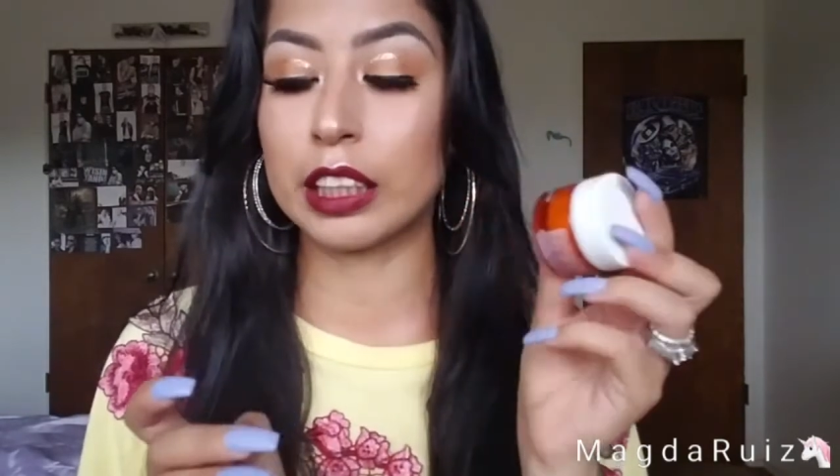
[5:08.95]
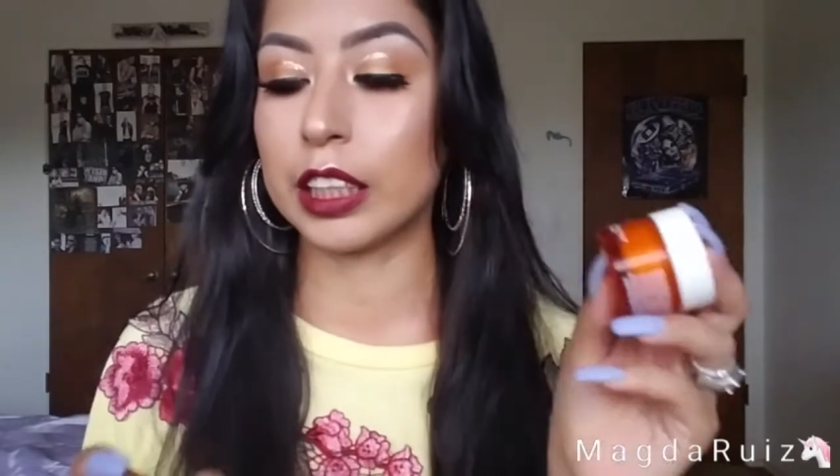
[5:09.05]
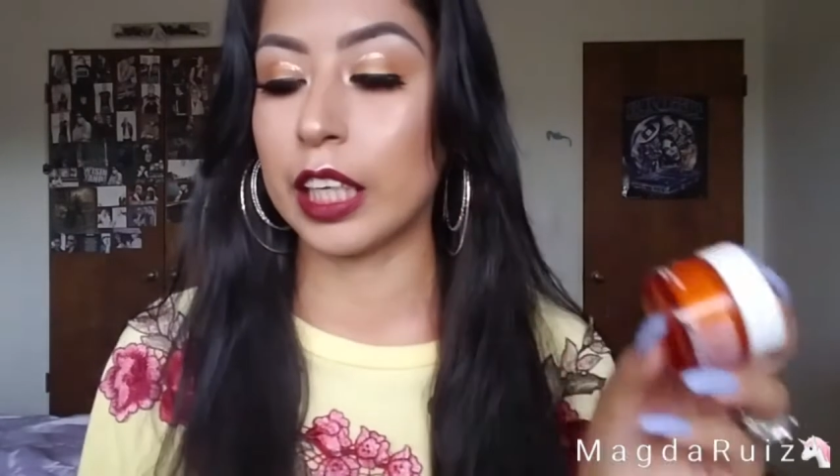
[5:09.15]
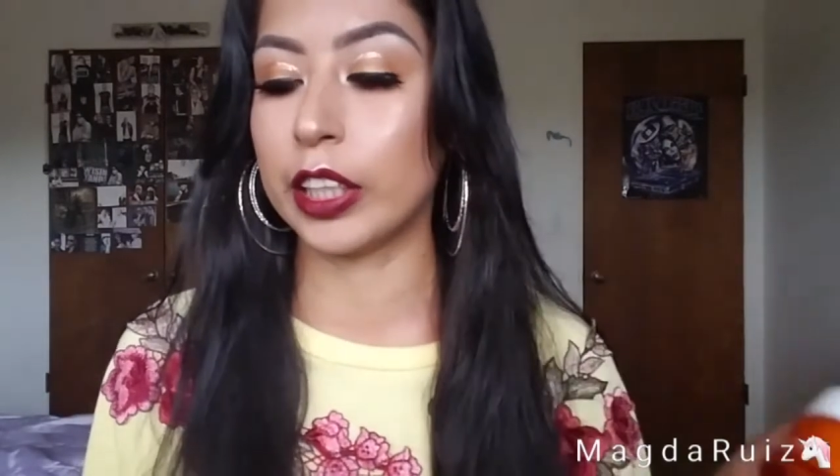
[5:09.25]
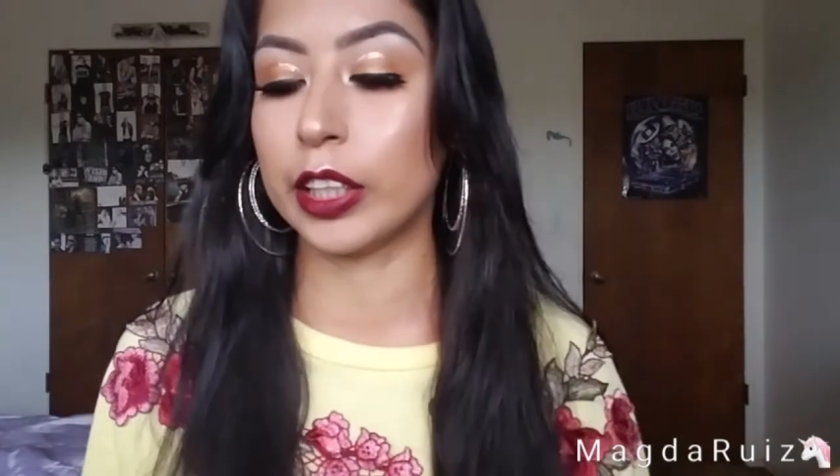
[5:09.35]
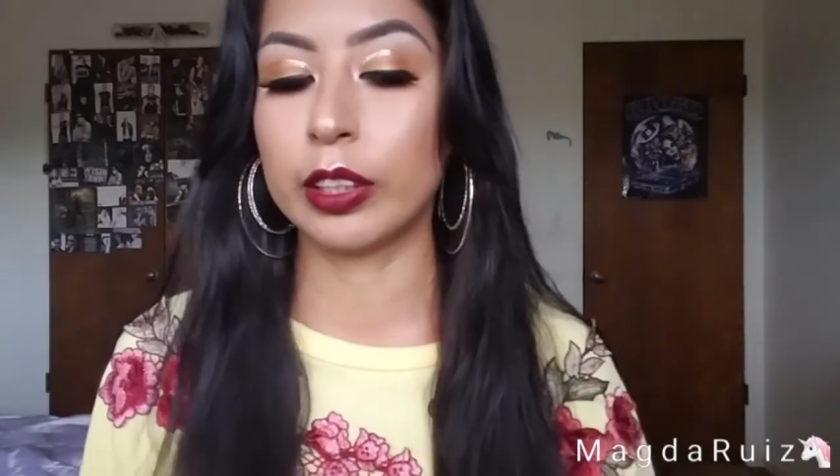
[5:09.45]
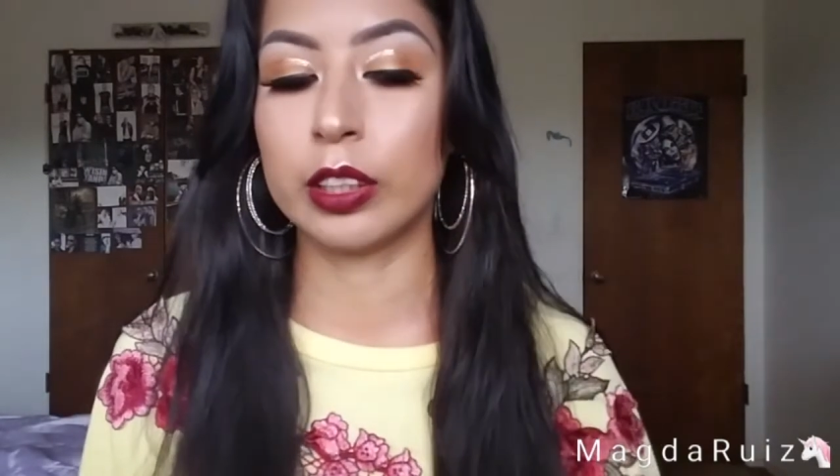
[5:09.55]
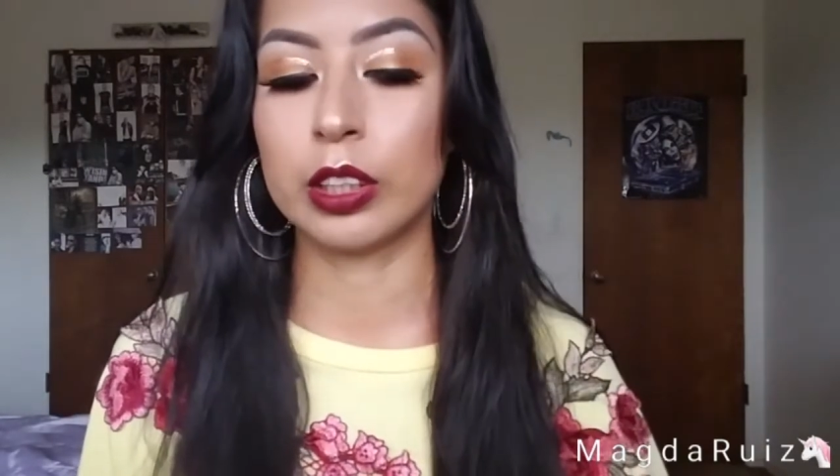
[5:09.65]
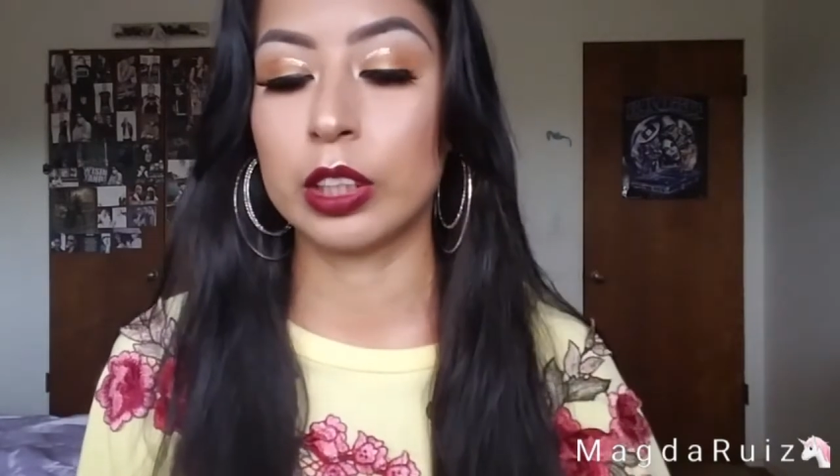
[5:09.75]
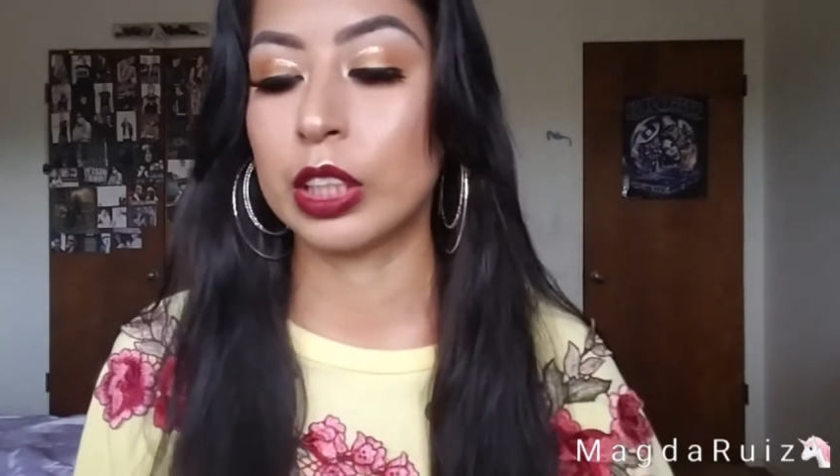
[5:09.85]
container
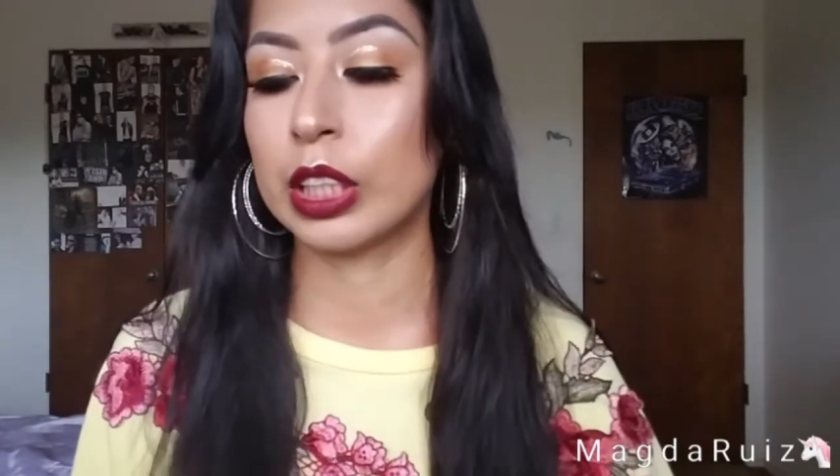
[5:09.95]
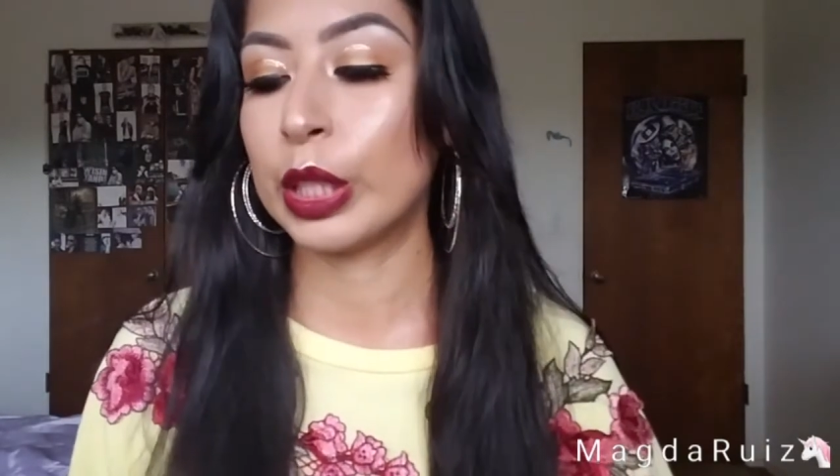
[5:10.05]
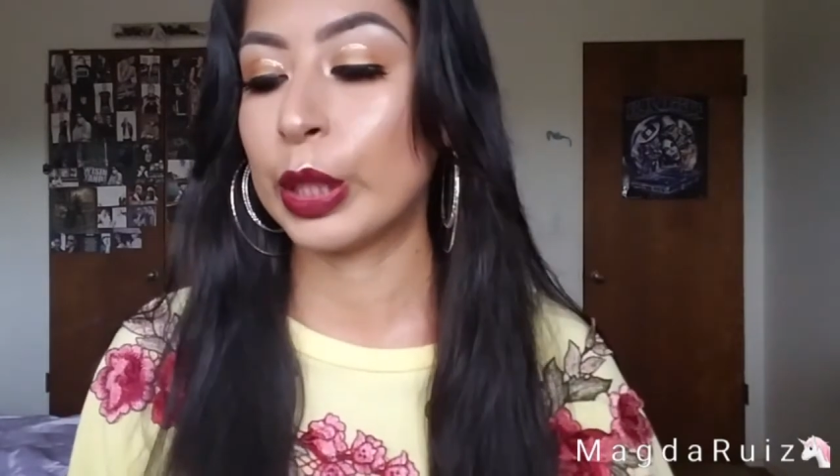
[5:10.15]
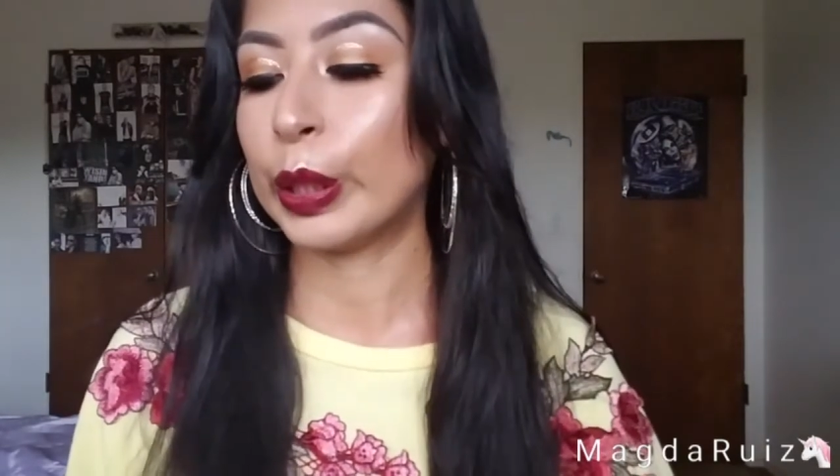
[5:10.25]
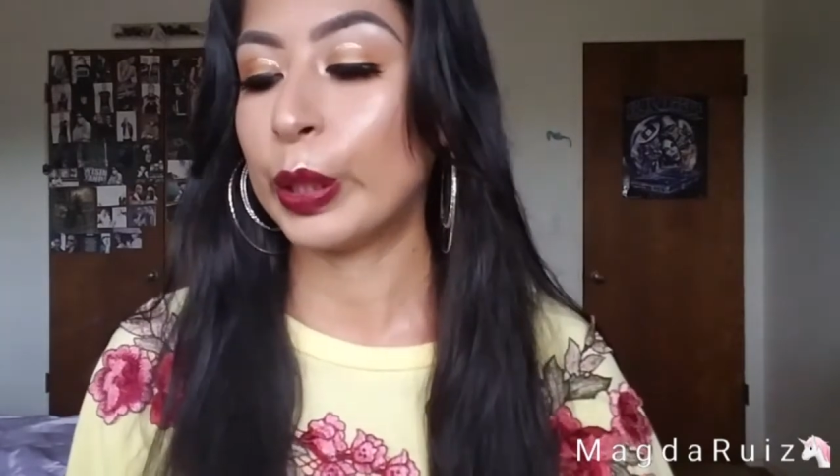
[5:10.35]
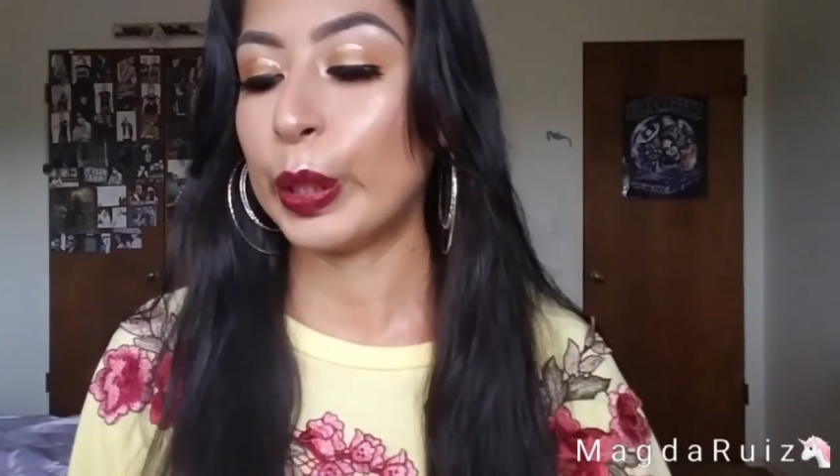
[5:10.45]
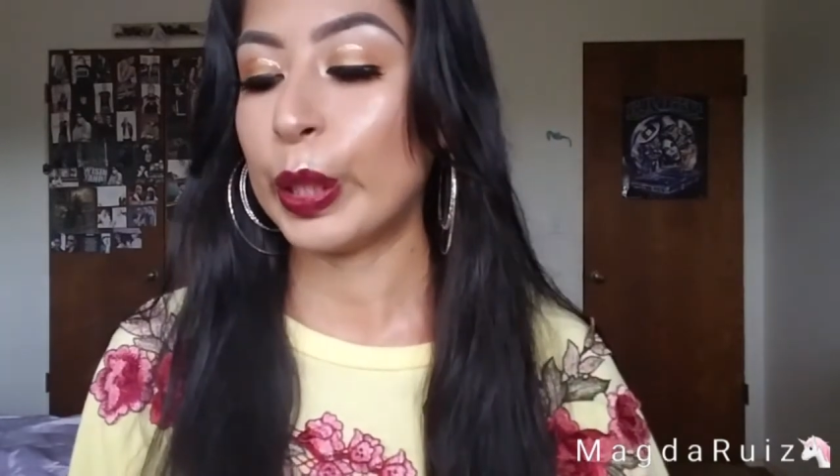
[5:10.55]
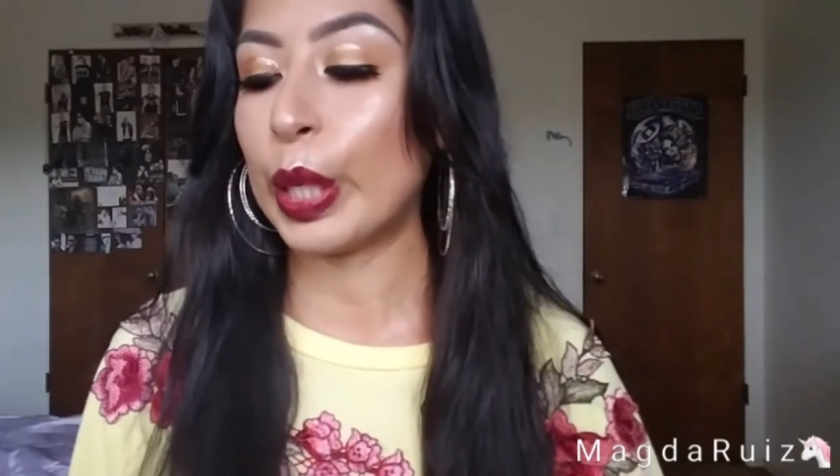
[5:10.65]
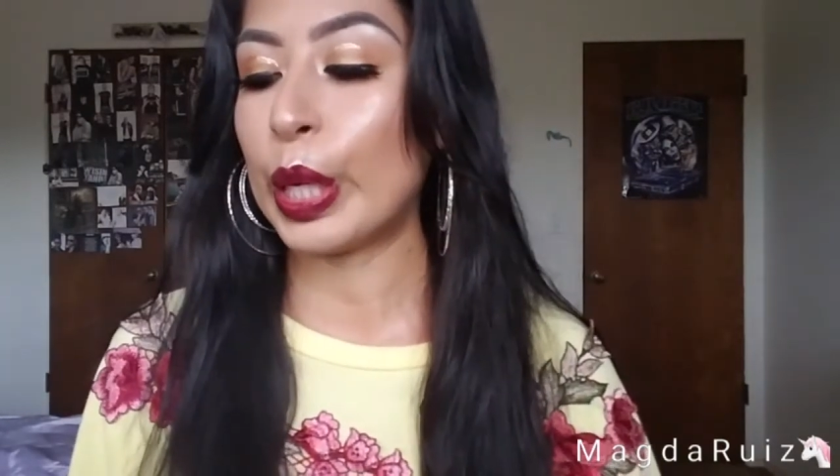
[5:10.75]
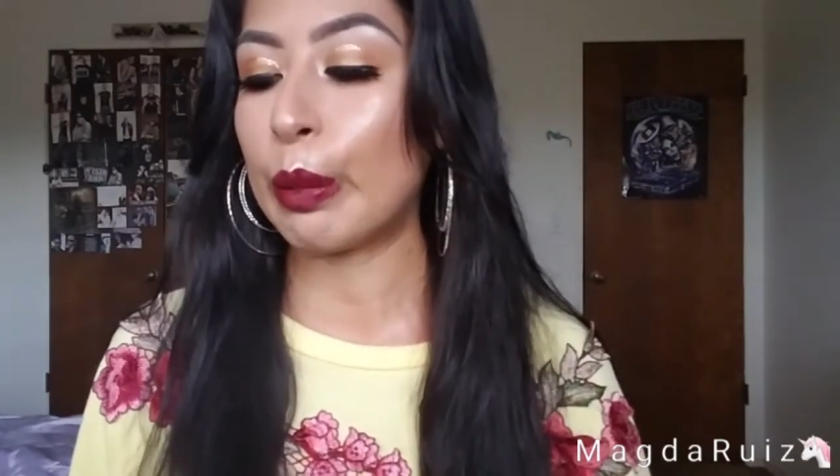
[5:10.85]

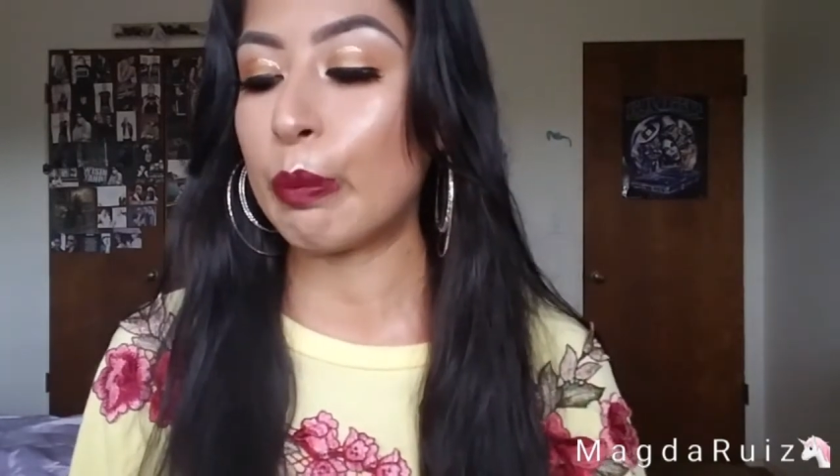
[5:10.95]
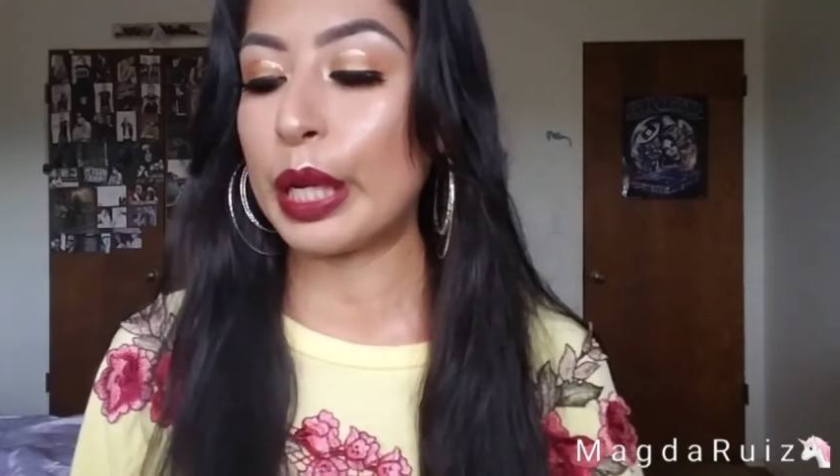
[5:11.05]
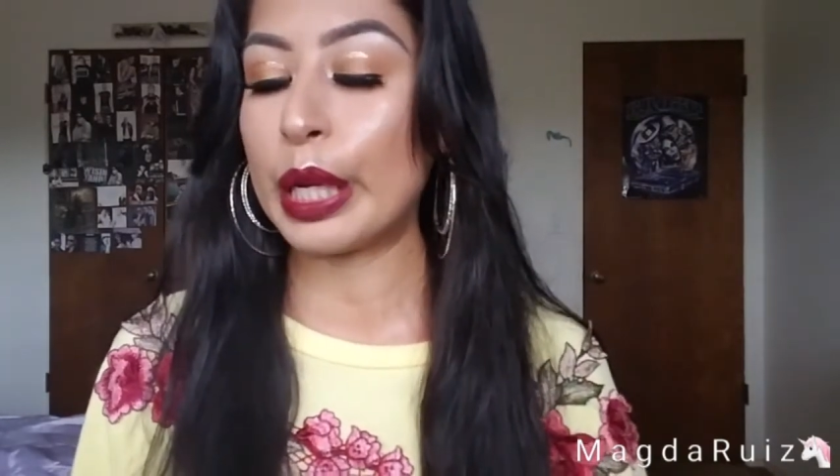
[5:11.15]
itty